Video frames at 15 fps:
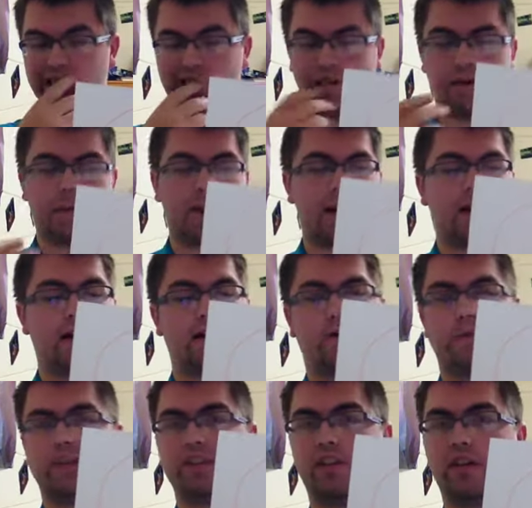So
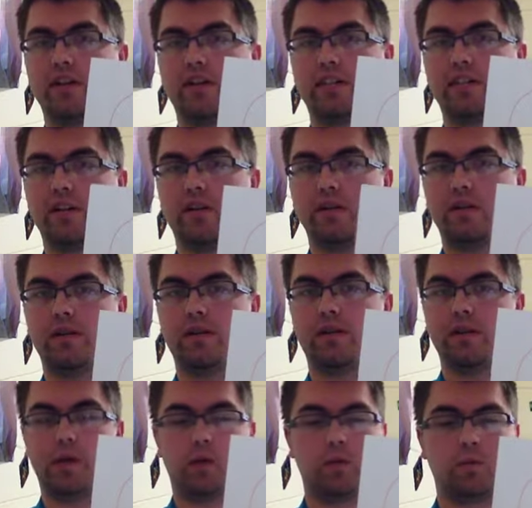we start at 0,
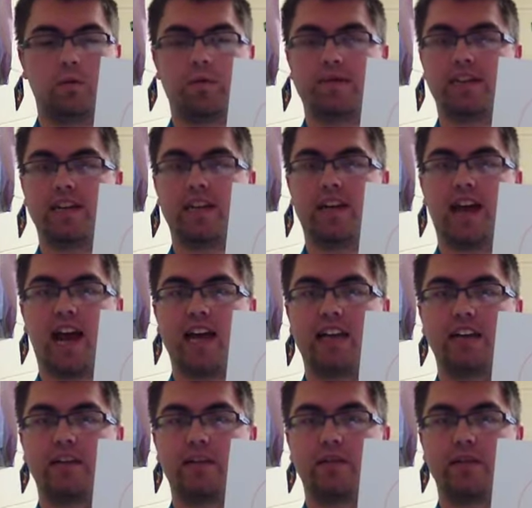move to
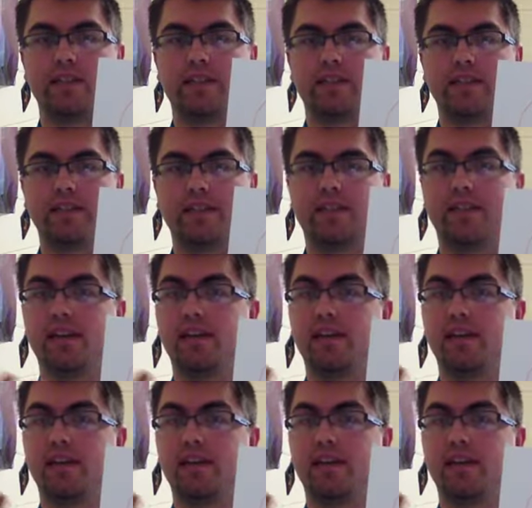90 degrees east,